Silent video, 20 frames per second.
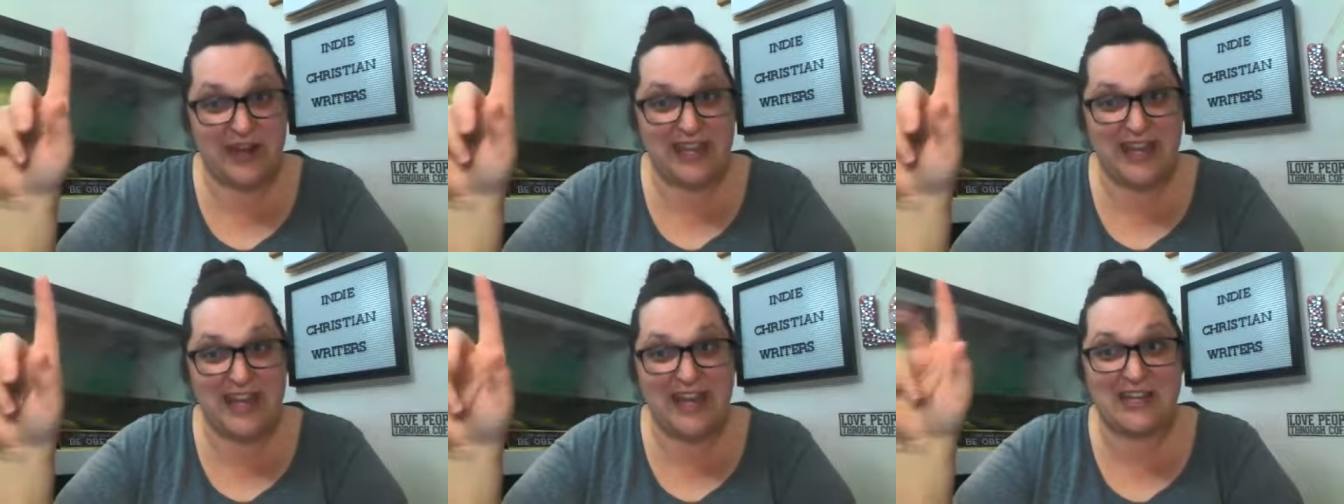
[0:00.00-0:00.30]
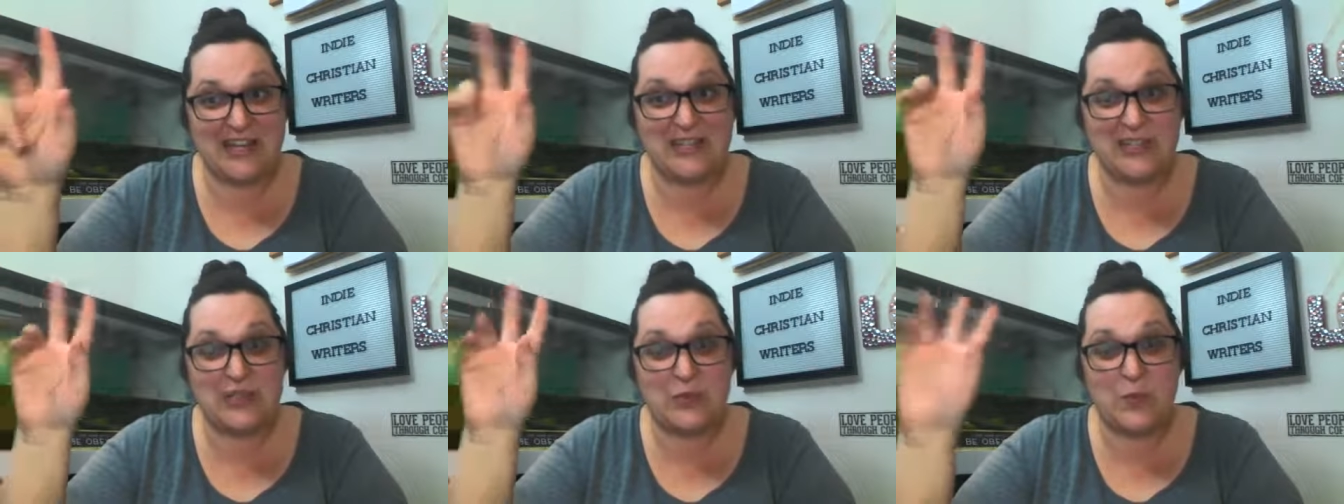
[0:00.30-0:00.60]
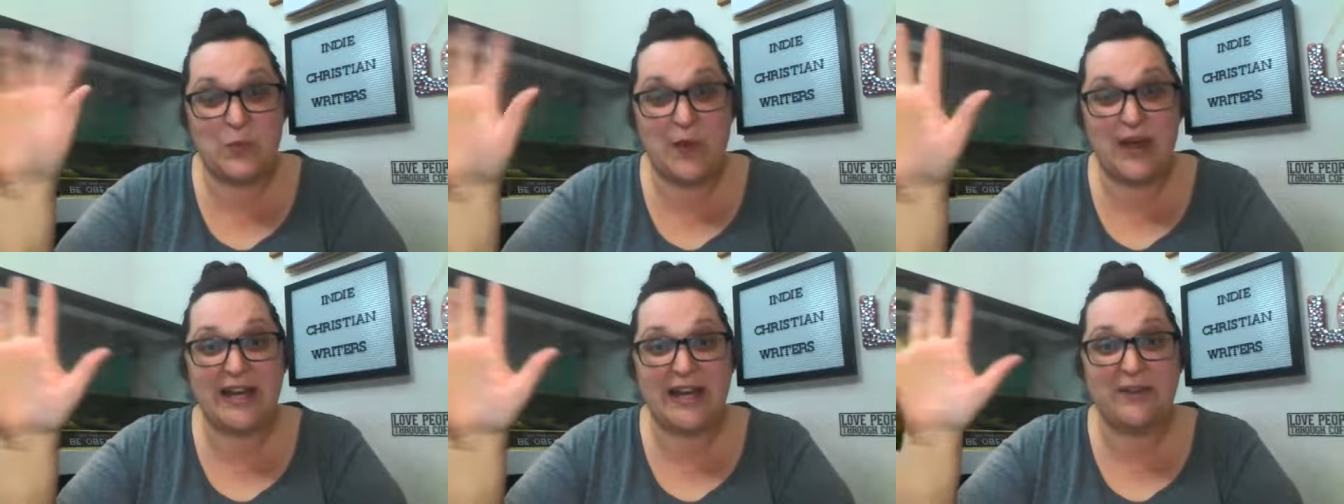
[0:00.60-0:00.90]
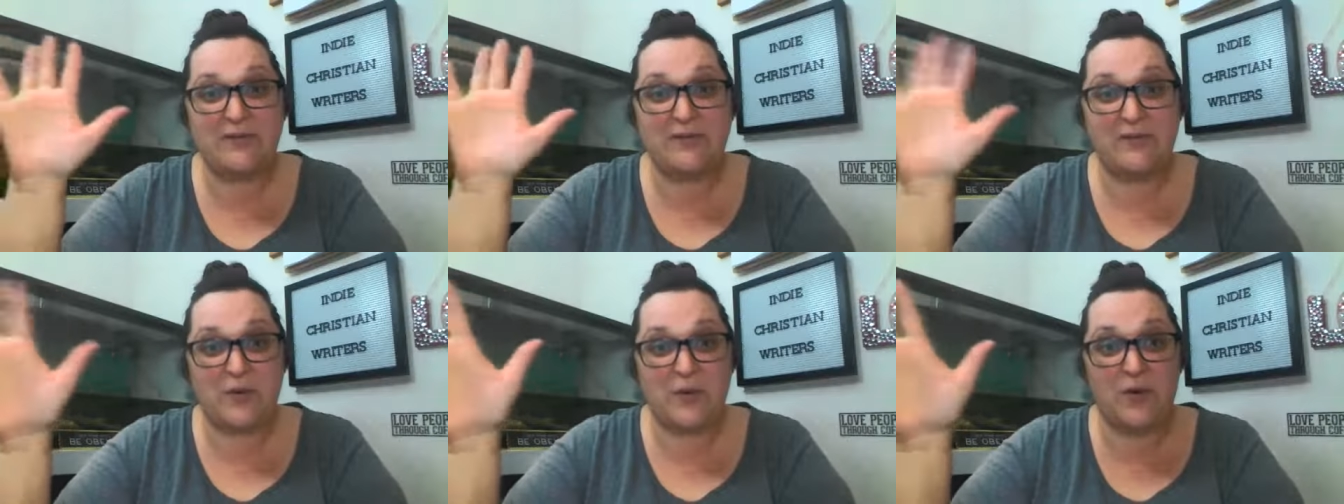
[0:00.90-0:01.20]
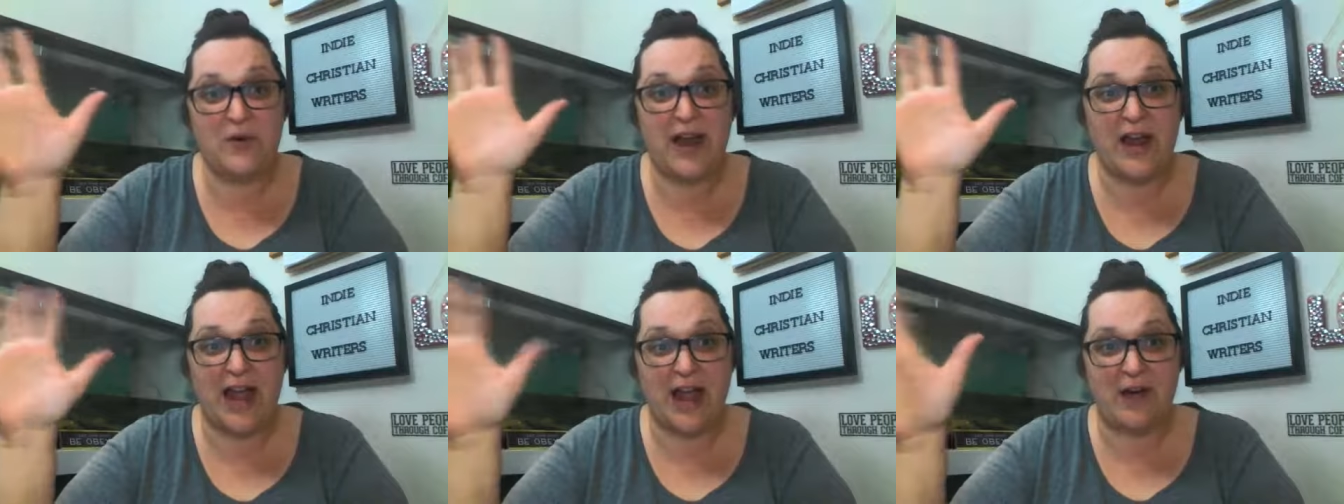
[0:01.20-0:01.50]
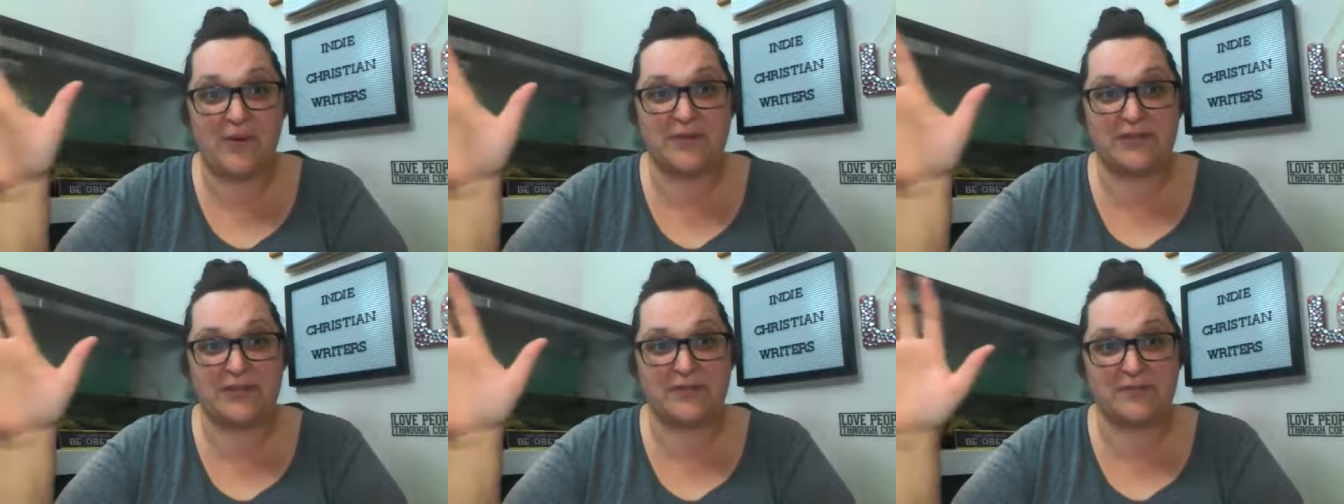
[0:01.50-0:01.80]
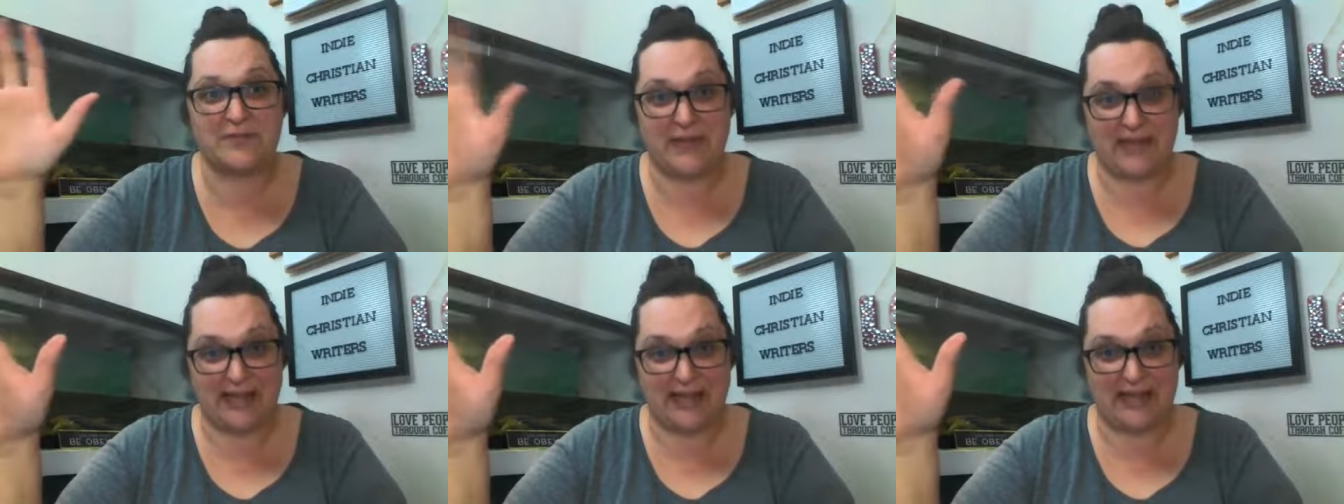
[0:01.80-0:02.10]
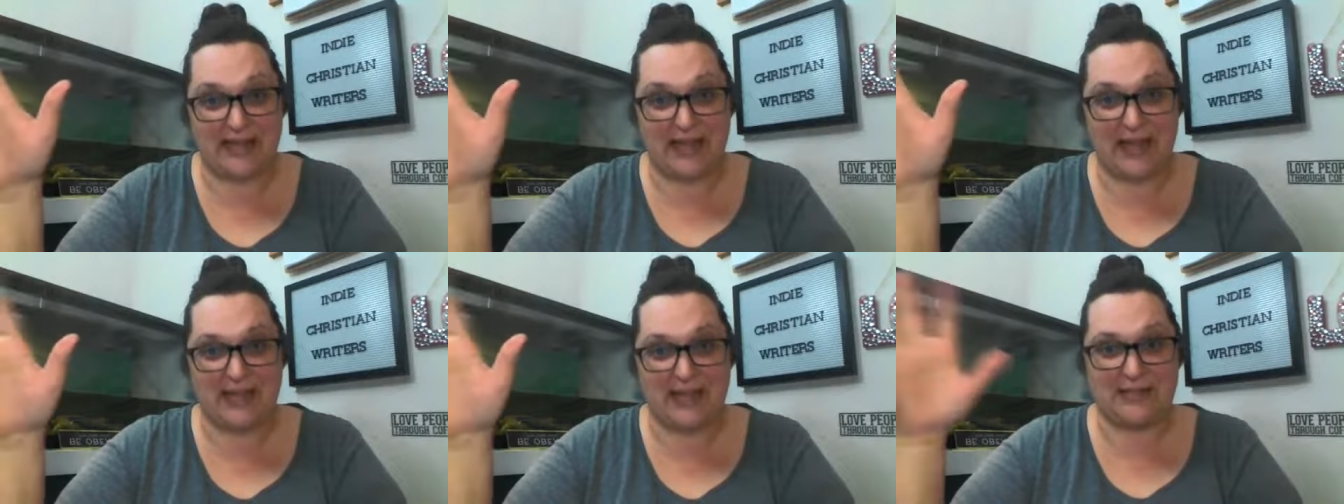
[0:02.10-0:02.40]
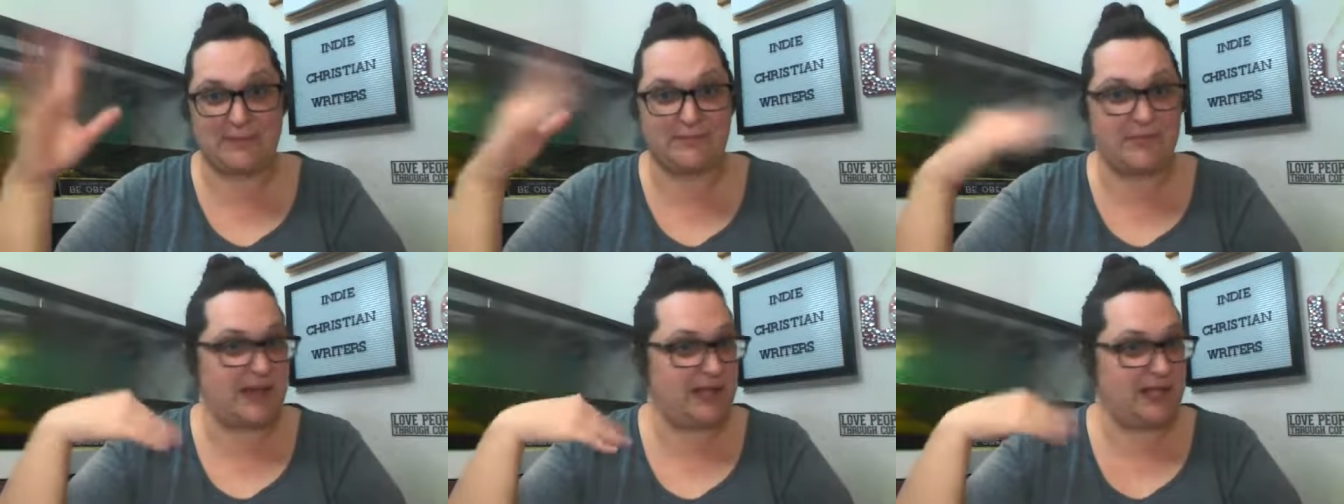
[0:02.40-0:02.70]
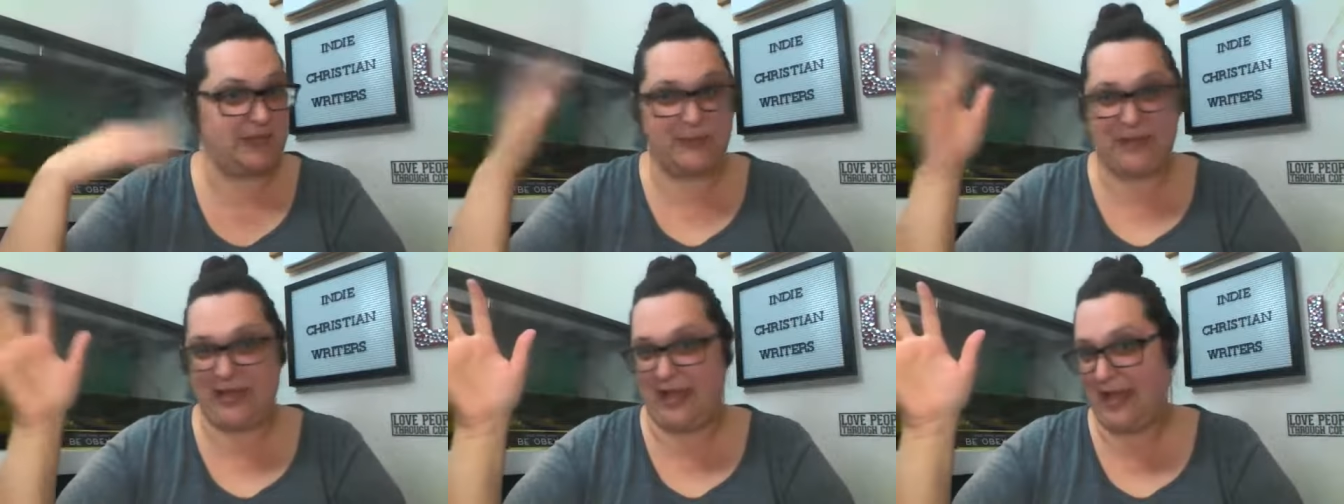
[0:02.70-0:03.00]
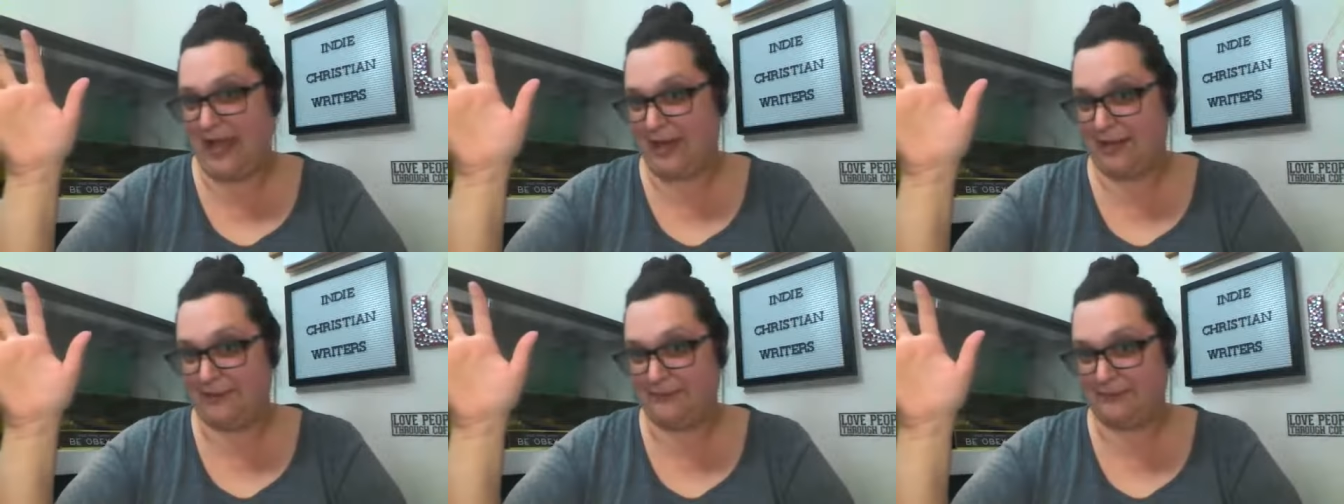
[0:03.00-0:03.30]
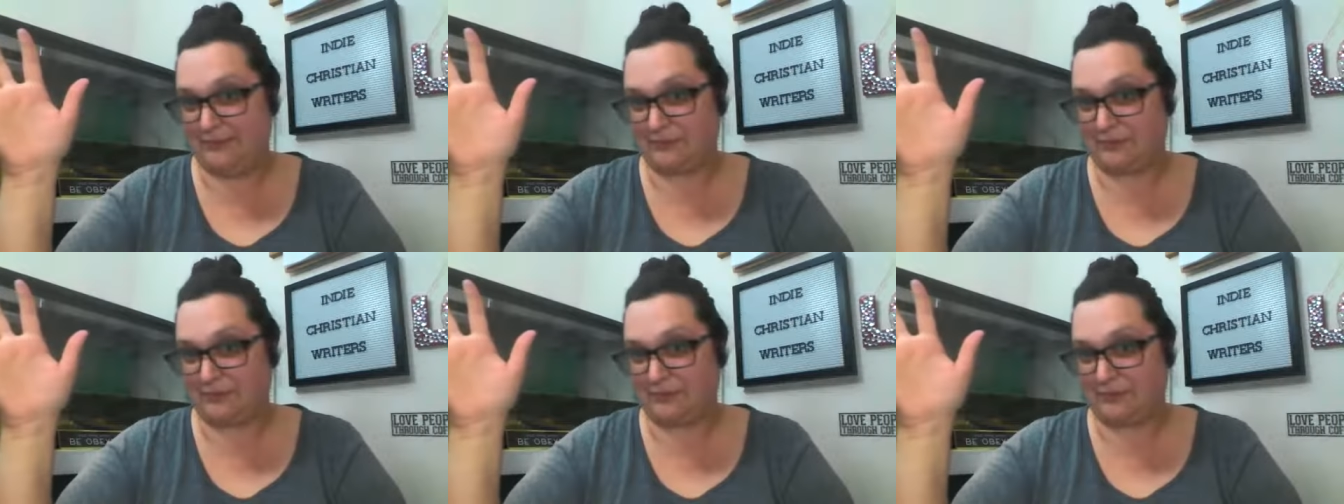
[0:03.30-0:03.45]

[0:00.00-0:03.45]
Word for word: again is 24 hours of reading, as much as we can.